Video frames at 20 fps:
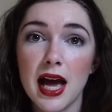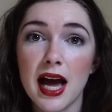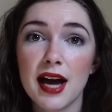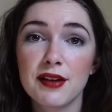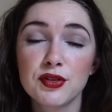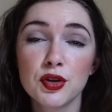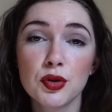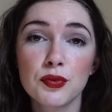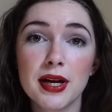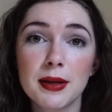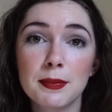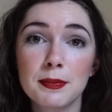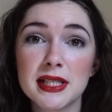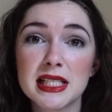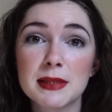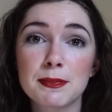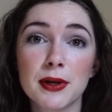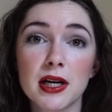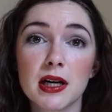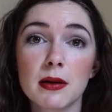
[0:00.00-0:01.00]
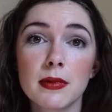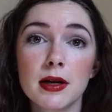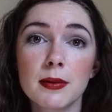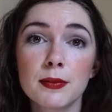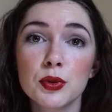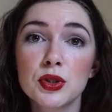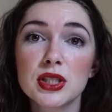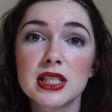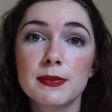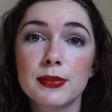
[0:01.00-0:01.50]
I've not read Miss Burma,
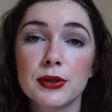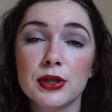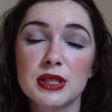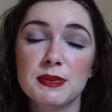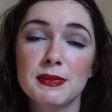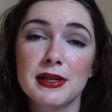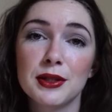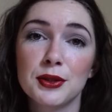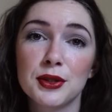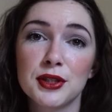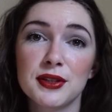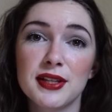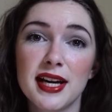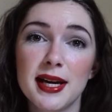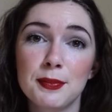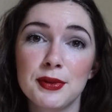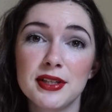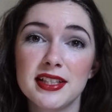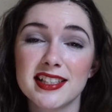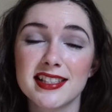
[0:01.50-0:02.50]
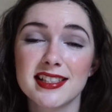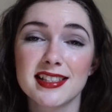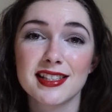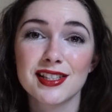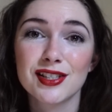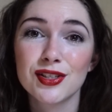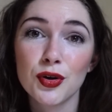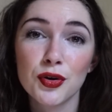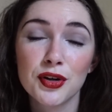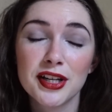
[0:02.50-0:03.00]
mostly because my local library doesn't
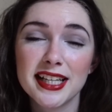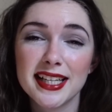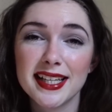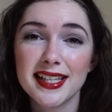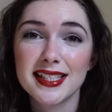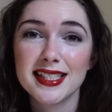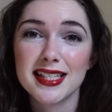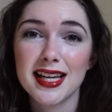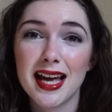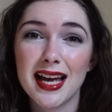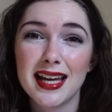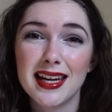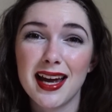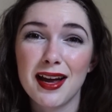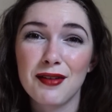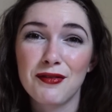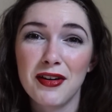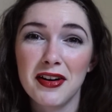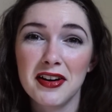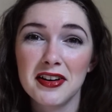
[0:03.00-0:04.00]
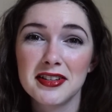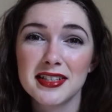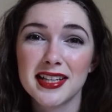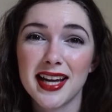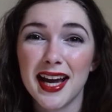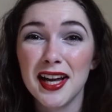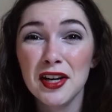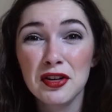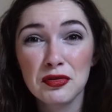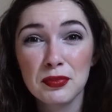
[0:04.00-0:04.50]
stock it, and I've heard
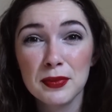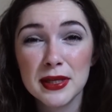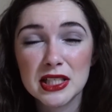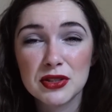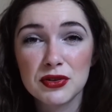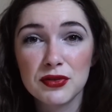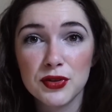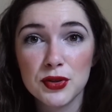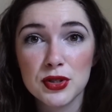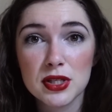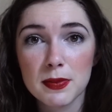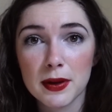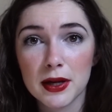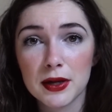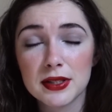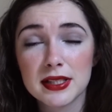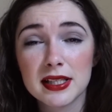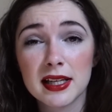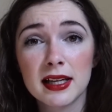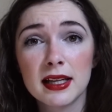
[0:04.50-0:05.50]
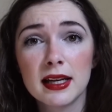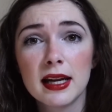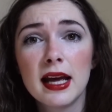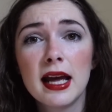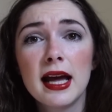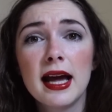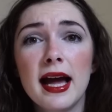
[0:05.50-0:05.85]
kind of mixed reviews about it.